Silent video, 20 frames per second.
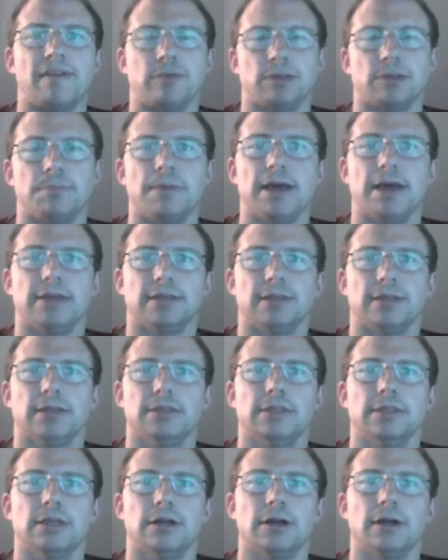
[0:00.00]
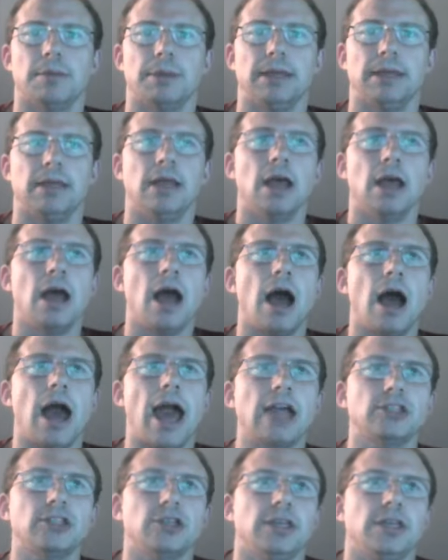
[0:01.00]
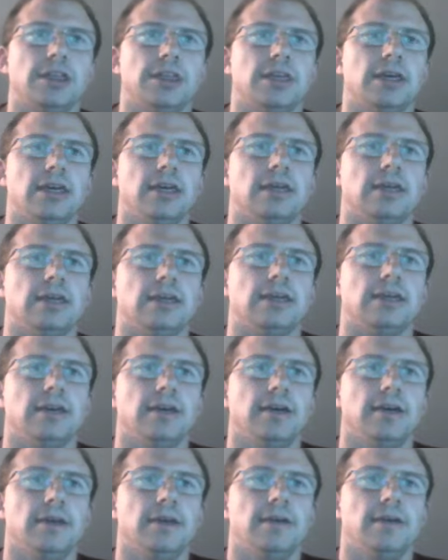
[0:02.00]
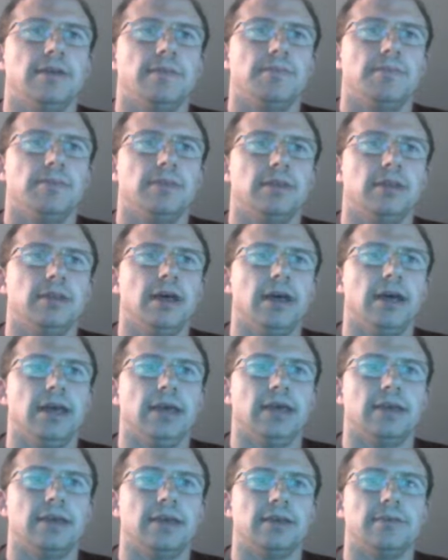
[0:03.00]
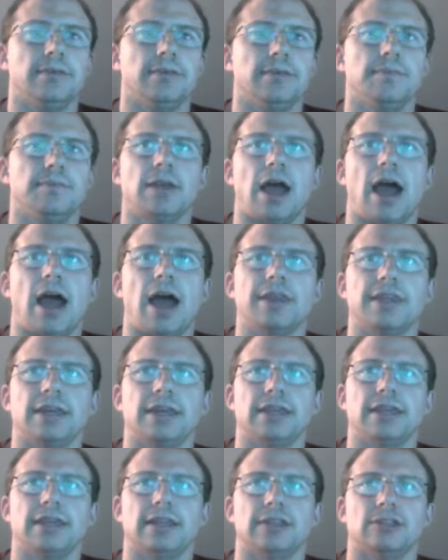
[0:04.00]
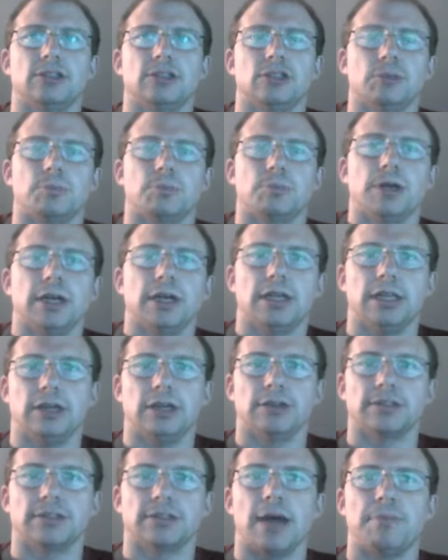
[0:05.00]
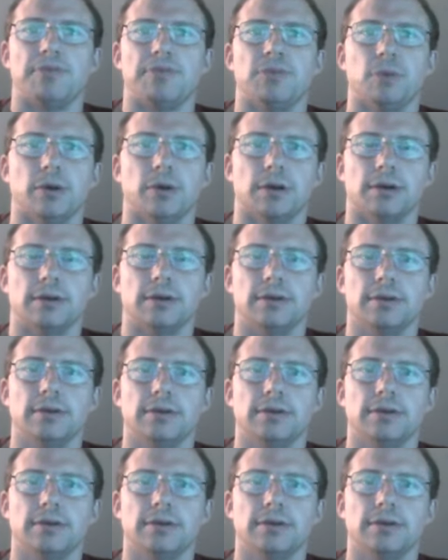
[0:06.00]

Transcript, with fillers: was amazing this year. I mean, Great. I actually think like I, think there's a pretty clear top four.